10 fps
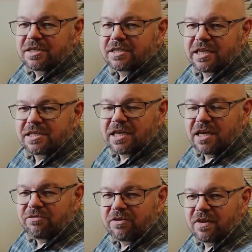stay
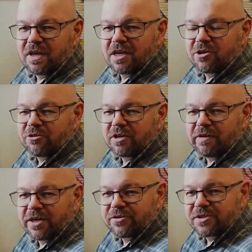safe with the
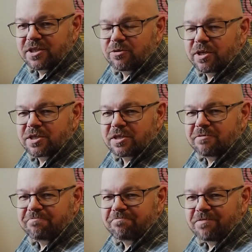coronavirus situation,